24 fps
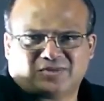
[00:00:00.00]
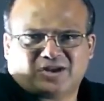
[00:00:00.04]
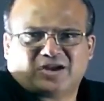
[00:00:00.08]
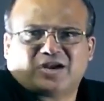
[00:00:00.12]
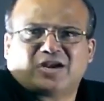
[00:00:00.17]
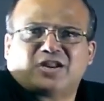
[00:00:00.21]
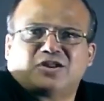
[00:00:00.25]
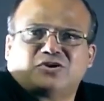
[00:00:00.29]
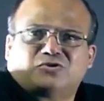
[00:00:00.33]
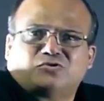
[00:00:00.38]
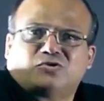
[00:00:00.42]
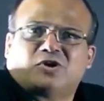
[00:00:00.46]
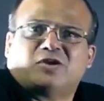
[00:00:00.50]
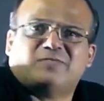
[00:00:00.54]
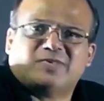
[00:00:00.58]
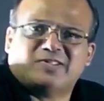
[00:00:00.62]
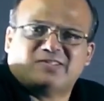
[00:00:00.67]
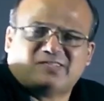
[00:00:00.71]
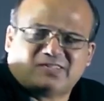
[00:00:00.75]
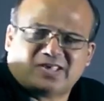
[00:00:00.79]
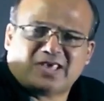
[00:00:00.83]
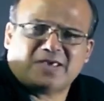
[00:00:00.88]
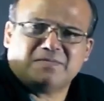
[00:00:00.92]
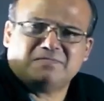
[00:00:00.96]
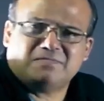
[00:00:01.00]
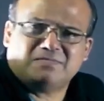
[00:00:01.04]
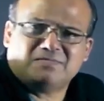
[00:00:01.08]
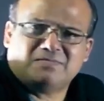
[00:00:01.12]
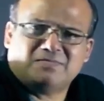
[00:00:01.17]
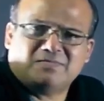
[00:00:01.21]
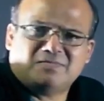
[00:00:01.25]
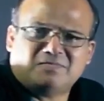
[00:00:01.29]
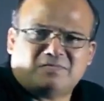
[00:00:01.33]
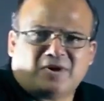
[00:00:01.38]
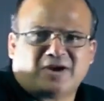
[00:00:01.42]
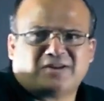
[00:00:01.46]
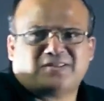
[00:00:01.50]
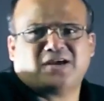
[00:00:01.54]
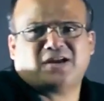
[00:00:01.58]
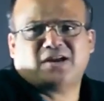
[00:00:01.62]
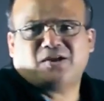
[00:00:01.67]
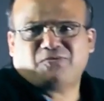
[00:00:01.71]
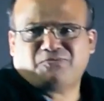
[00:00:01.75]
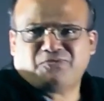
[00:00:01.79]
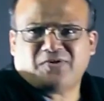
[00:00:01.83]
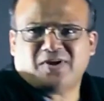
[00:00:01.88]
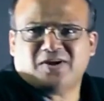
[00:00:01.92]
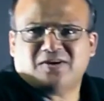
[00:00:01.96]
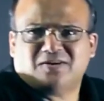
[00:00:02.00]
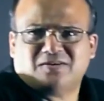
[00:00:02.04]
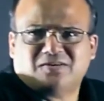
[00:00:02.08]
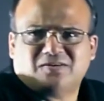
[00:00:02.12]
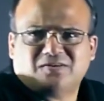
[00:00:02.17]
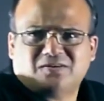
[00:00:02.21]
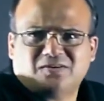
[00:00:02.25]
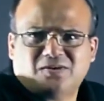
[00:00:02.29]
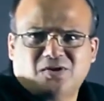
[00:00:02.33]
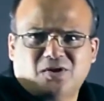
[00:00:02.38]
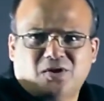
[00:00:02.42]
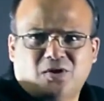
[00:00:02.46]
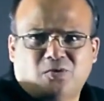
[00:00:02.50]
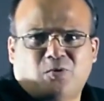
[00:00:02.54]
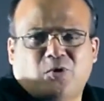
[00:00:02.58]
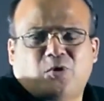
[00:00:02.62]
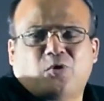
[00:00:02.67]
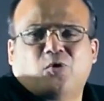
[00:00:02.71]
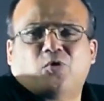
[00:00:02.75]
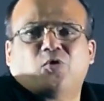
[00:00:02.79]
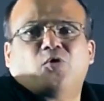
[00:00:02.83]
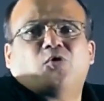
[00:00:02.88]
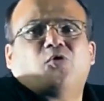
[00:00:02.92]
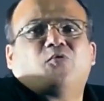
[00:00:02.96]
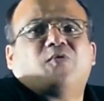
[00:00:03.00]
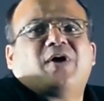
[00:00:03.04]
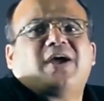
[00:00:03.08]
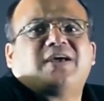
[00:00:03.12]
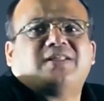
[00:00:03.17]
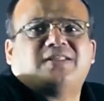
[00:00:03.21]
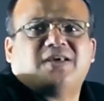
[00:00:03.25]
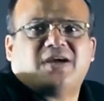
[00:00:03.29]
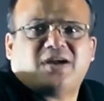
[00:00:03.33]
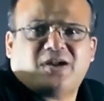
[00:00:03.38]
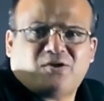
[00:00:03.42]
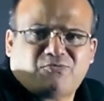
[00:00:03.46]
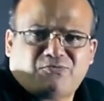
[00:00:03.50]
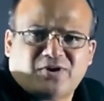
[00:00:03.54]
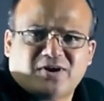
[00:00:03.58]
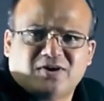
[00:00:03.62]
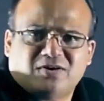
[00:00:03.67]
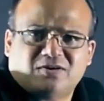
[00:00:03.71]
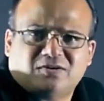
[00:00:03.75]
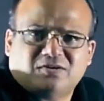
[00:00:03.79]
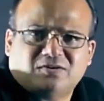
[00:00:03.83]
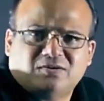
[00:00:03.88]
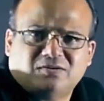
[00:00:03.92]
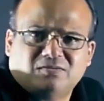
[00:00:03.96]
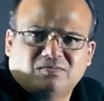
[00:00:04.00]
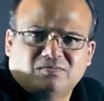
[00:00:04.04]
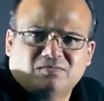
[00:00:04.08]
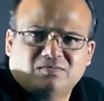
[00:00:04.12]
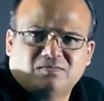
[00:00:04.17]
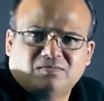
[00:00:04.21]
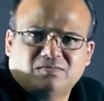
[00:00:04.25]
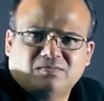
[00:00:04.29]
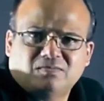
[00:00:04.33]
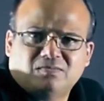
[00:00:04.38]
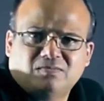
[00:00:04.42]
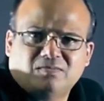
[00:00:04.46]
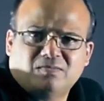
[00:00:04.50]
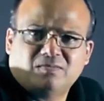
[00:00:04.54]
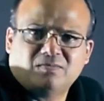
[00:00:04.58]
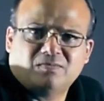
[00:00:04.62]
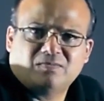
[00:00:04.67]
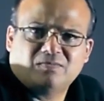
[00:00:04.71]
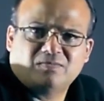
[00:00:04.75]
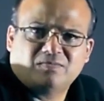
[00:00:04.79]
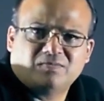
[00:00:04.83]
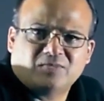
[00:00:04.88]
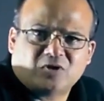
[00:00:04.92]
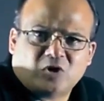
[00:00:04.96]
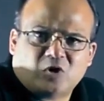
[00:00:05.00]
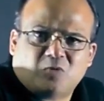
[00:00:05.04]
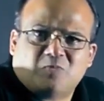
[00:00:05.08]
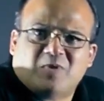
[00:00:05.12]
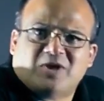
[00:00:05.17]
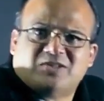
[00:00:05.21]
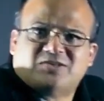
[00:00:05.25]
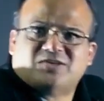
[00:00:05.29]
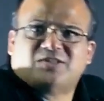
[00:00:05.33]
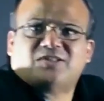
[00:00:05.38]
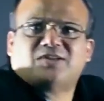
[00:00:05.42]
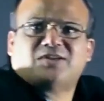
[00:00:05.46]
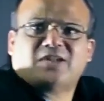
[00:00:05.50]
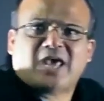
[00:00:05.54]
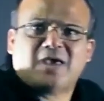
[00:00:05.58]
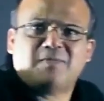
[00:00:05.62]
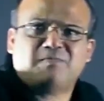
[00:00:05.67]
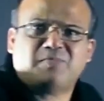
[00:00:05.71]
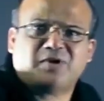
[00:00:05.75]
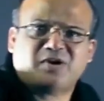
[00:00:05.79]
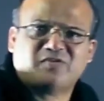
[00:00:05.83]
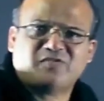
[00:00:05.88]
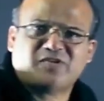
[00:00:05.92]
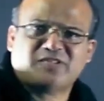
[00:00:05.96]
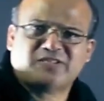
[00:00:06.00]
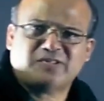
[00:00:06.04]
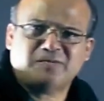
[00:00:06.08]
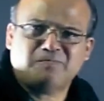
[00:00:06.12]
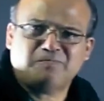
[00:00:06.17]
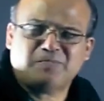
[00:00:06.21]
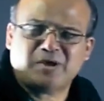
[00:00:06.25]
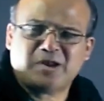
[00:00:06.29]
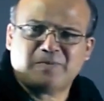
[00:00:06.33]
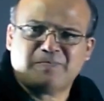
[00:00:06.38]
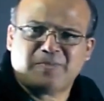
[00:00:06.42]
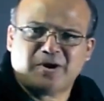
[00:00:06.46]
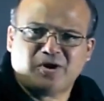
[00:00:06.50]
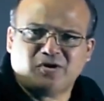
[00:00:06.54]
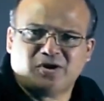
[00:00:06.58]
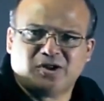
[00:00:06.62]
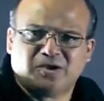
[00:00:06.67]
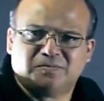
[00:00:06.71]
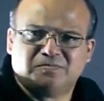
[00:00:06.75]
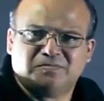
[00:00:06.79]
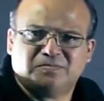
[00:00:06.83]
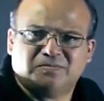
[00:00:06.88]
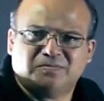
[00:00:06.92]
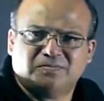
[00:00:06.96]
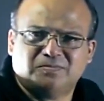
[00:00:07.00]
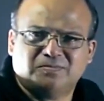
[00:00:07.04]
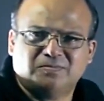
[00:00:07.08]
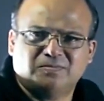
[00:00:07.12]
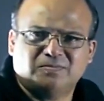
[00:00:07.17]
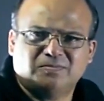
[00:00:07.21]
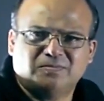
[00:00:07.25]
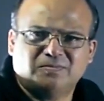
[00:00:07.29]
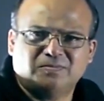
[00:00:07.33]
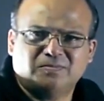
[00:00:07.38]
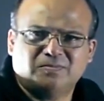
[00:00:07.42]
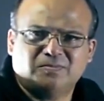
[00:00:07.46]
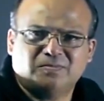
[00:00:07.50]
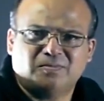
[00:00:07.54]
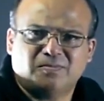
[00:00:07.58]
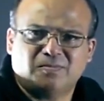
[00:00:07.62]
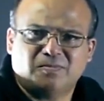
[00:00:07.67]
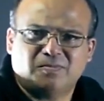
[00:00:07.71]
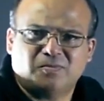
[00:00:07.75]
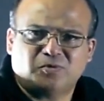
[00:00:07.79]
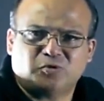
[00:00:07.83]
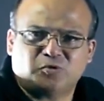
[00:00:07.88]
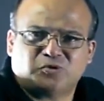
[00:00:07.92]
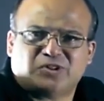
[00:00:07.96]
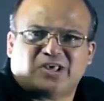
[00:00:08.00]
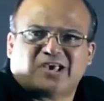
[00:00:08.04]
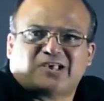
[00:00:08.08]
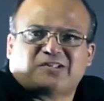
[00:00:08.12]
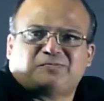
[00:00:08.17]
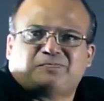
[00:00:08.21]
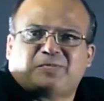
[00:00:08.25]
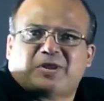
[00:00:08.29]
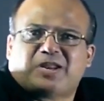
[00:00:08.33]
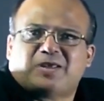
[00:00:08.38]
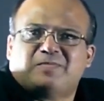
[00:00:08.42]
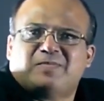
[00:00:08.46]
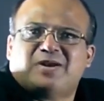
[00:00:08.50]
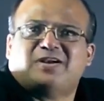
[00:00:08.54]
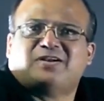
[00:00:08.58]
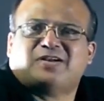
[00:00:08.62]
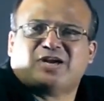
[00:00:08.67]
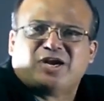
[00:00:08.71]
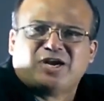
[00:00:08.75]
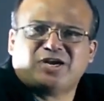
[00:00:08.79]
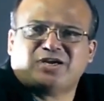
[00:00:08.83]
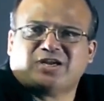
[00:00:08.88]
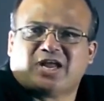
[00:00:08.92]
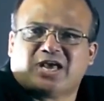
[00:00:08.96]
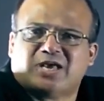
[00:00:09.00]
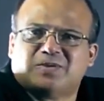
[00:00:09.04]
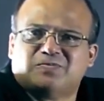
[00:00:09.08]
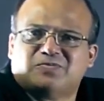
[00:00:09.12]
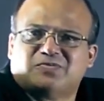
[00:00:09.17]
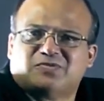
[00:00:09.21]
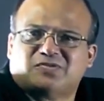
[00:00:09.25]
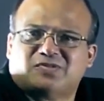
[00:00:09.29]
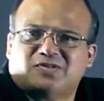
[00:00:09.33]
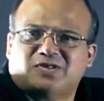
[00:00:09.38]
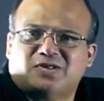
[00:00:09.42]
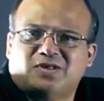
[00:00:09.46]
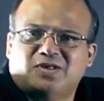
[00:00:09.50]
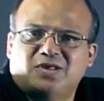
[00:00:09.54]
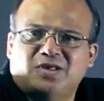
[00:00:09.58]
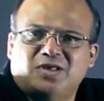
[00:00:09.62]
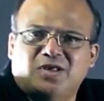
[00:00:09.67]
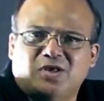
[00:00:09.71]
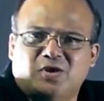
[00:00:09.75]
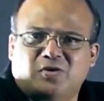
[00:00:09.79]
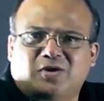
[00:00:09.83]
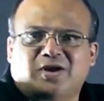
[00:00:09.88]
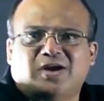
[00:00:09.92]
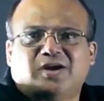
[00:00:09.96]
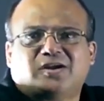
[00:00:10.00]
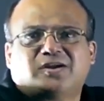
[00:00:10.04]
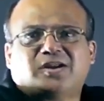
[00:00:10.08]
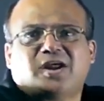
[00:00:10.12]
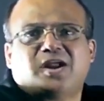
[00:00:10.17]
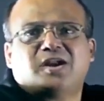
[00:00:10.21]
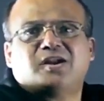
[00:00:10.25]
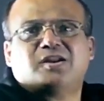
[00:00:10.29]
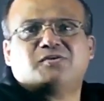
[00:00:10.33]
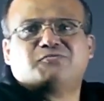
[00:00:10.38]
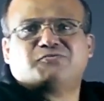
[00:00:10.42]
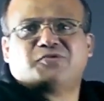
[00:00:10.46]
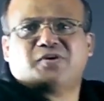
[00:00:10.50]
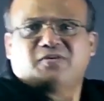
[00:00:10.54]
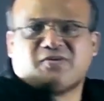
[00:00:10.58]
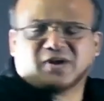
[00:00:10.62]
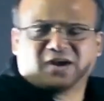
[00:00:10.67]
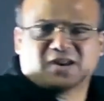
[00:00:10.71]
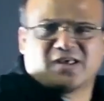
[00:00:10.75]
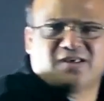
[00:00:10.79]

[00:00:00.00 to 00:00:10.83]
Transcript: The readings should have been same, but they are different. We don't know why they are different. You measure the time period of a simple pendulum. Do the experiment 10 times. You get 10 different